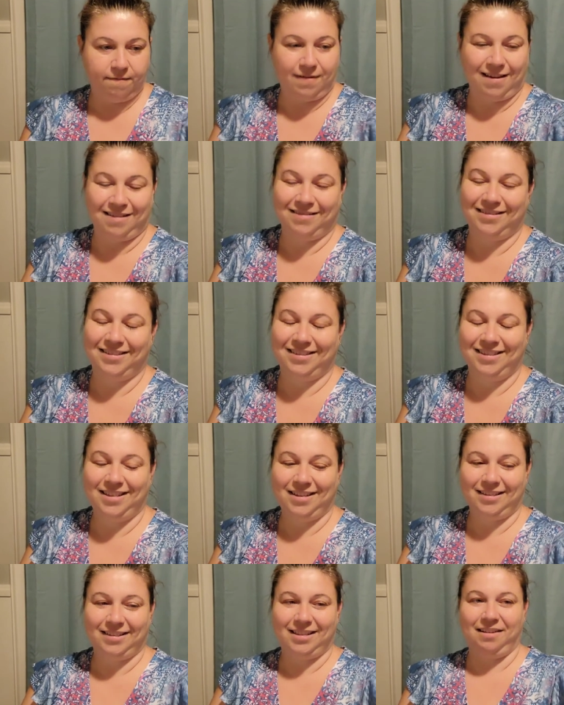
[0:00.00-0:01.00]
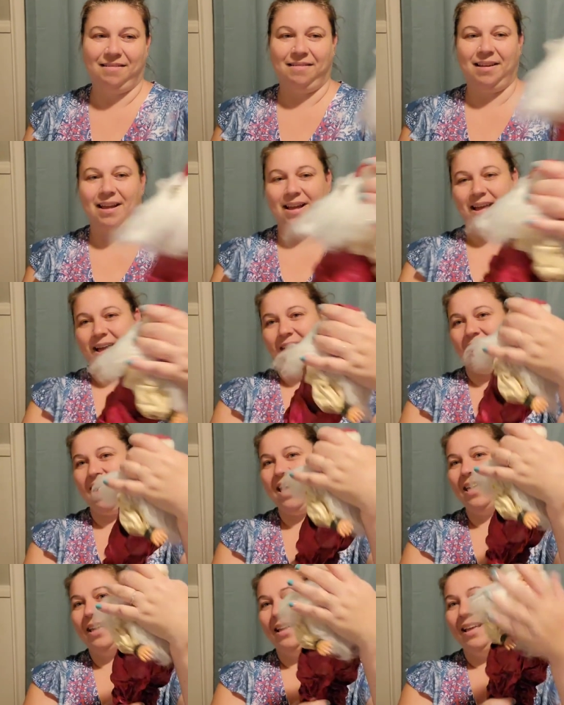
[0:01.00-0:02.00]
found this little guy.
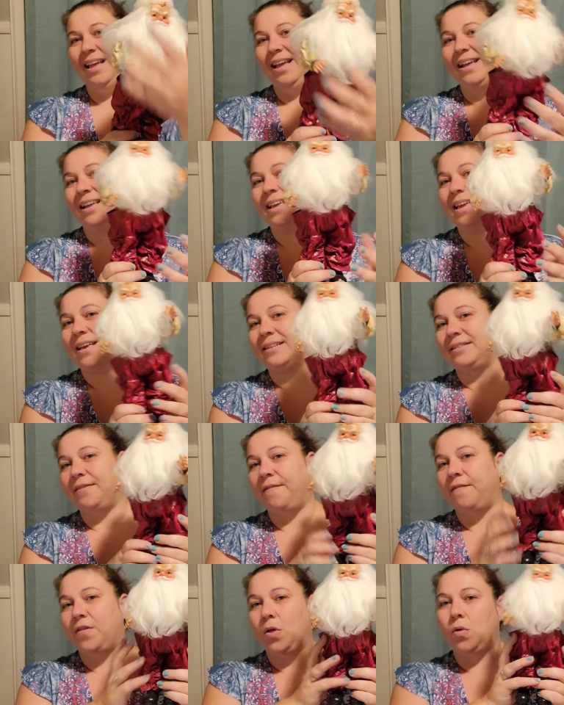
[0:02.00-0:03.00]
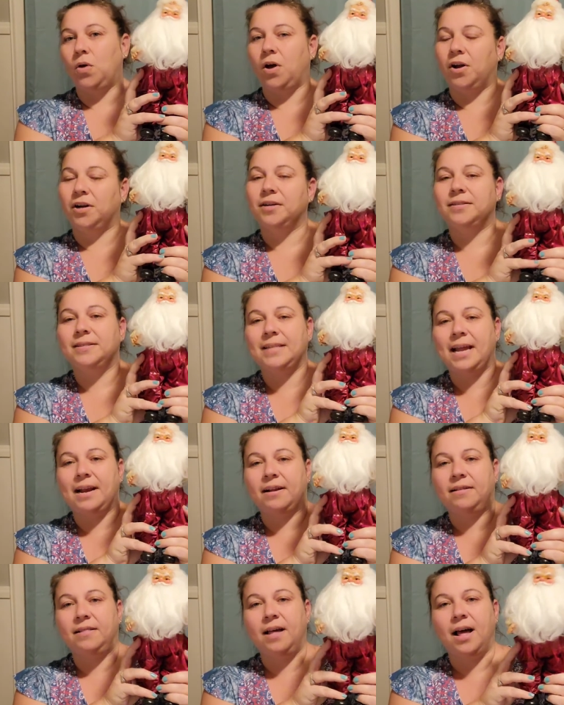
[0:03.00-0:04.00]
He is a folk art
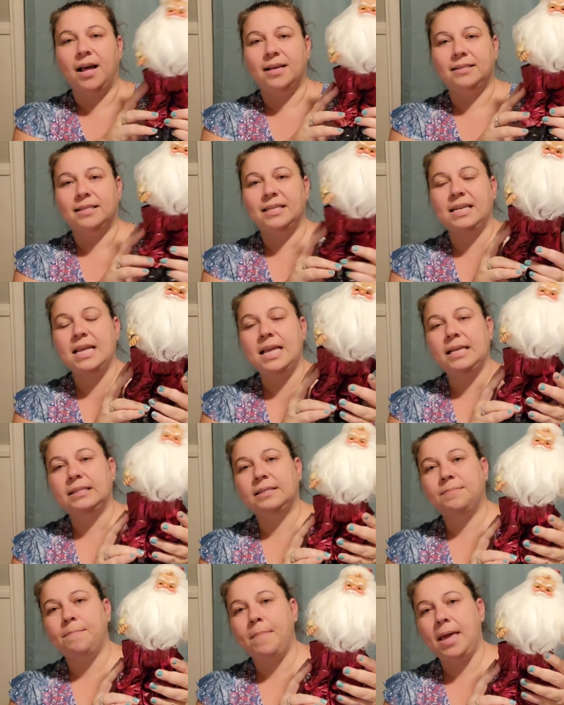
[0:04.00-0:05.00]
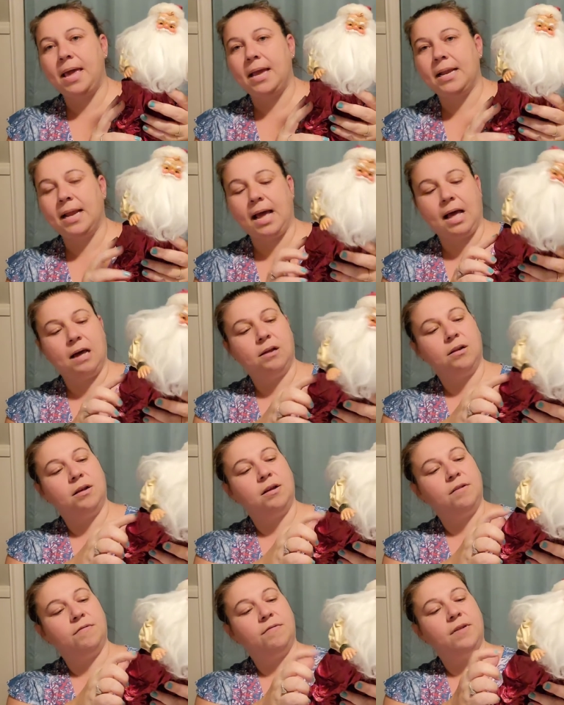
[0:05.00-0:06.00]
Santa Claus and he's made out
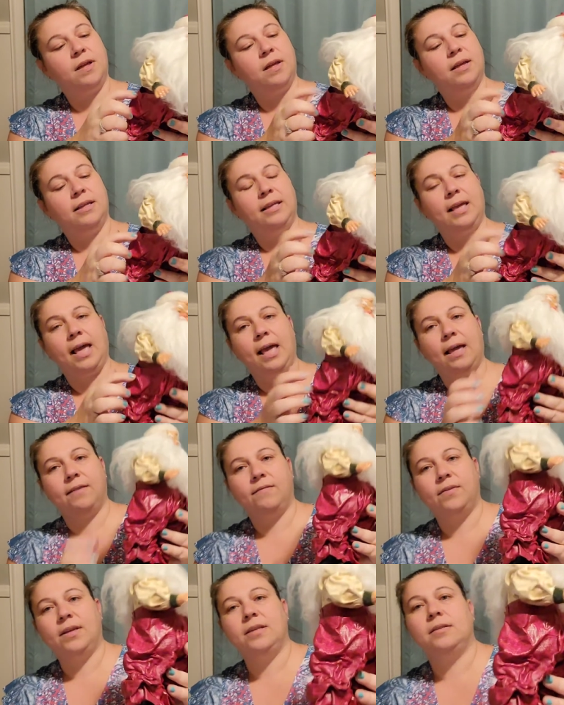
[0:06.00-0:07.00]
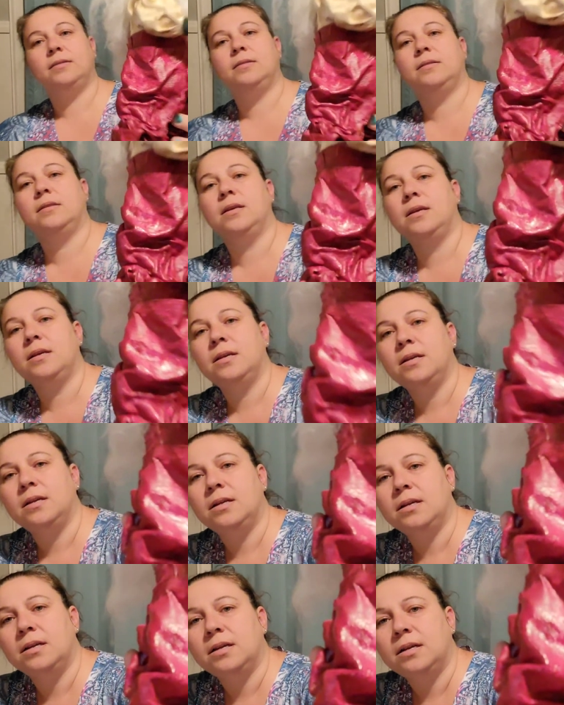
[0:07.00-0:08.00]
of canvas.
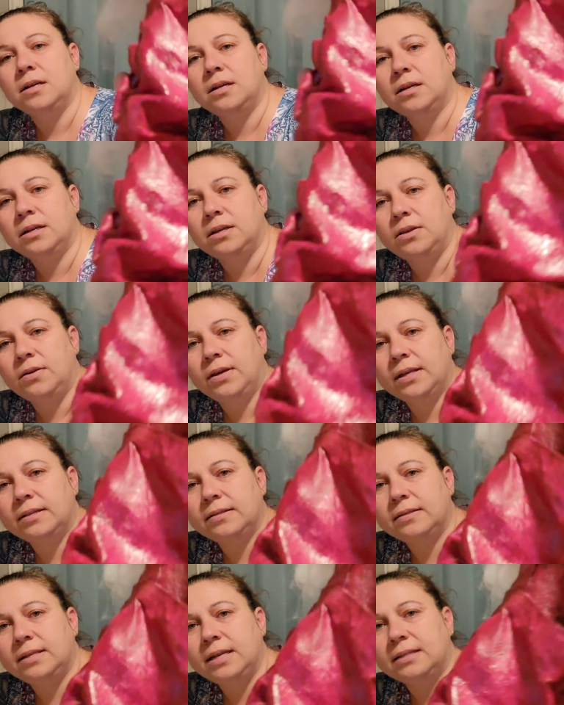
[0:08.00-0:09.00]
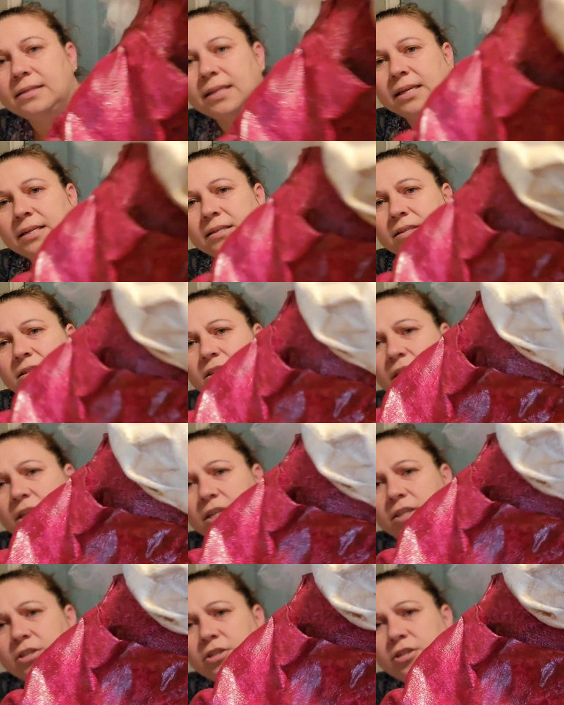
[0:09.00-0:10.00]
You can see it's like
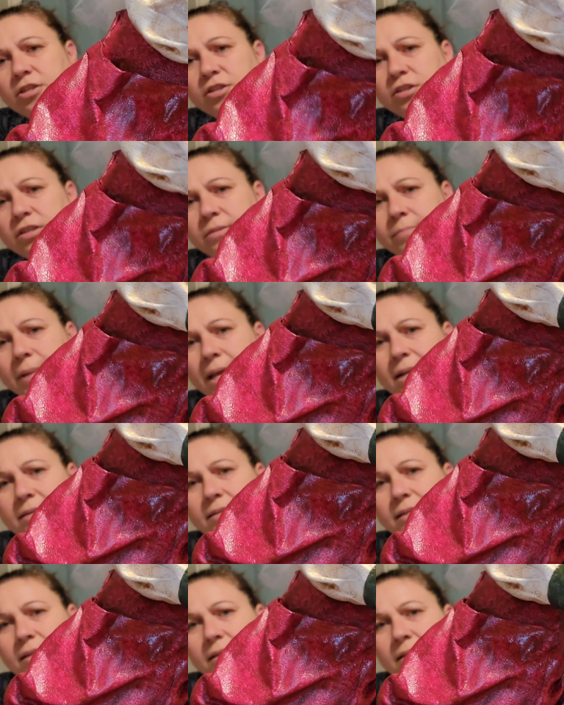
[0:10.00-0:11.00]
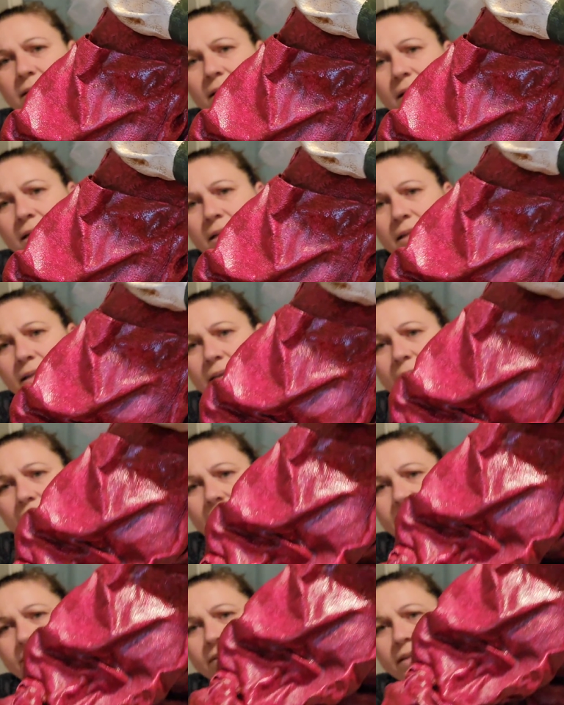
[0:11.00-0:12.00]
starched, painted
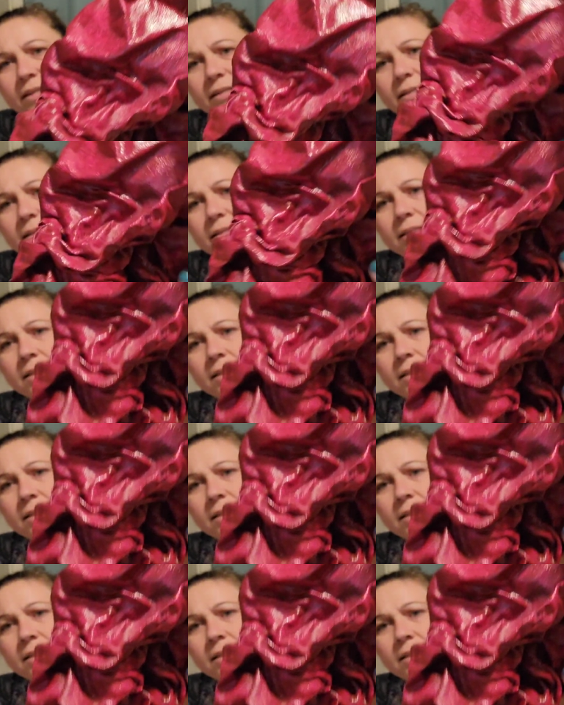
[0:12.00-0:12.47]
canvas.